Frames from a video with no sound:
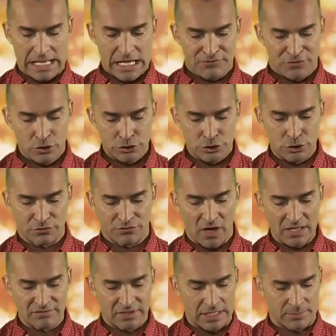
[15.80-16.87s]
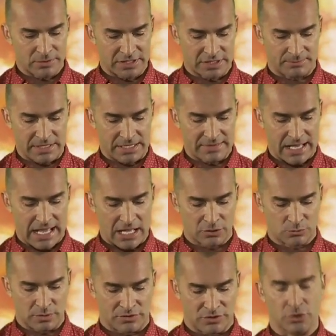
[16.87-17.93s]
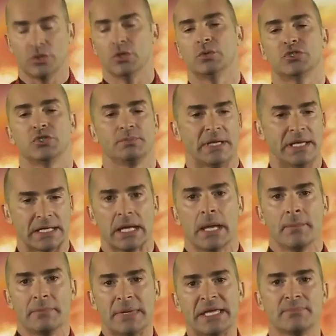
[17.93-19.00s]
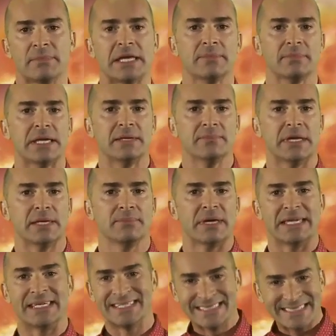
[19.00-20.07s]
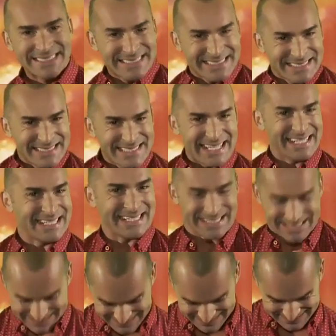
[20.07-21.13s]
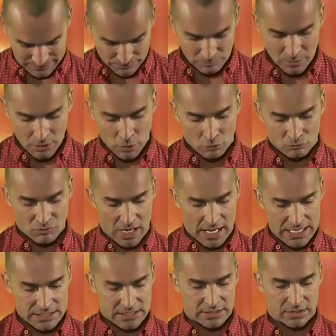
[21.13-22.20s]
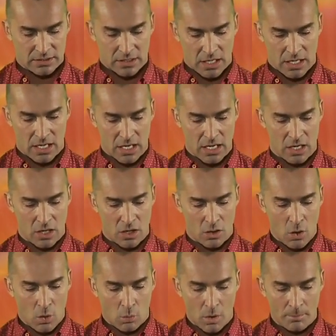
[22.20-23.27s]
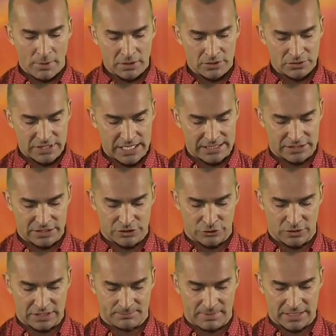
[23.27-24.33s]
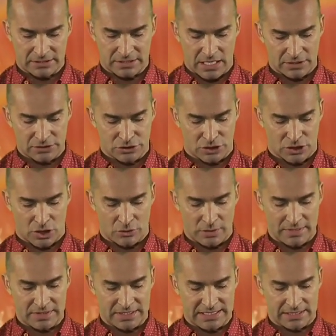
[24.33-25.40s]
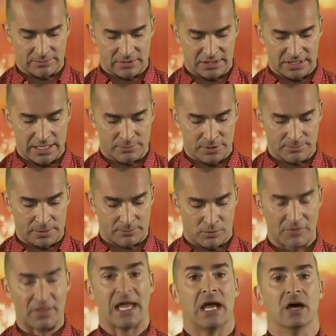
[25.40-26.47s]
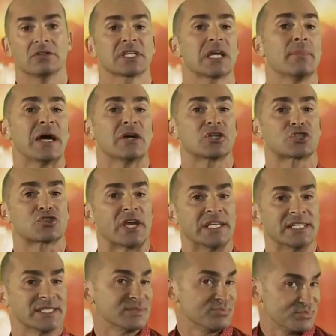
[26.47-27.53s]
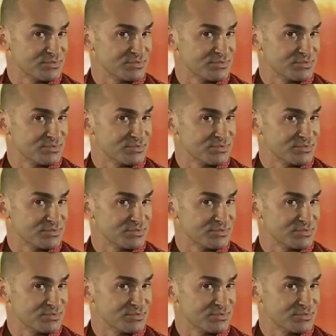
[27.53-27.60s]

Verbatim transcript: If you could choose five celebrities to be in the house with you, who would you pick? Me, me, me, me, me. Easy. Right. Uh, what personal changes do you expect to undergo in the celebrity Big Brother house? Come out straight.